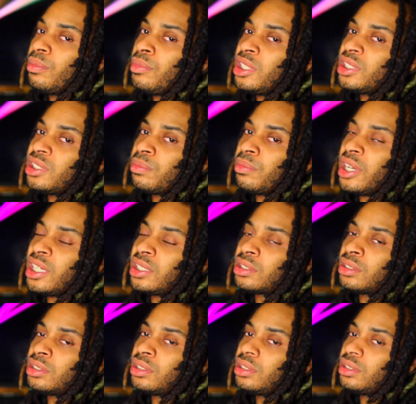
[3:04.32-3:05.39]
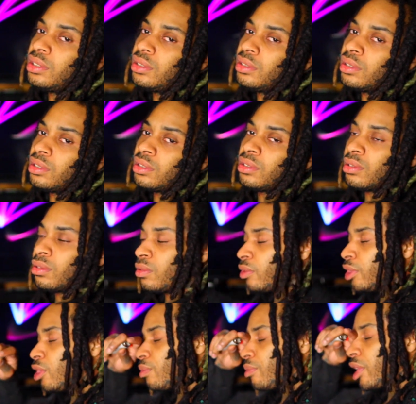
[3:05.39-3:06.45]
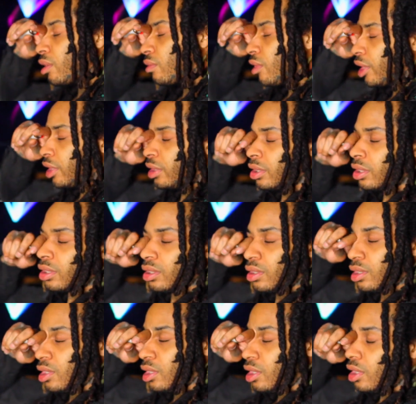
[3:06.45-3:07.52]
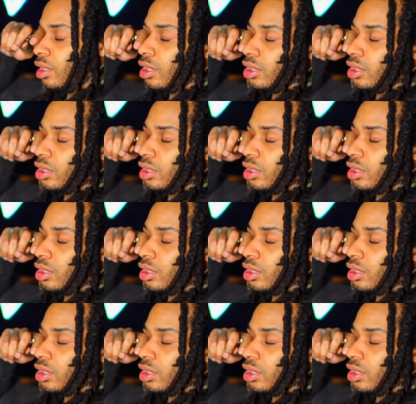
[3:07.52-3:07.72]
mix and mastered it. Real Mac right here. Mm.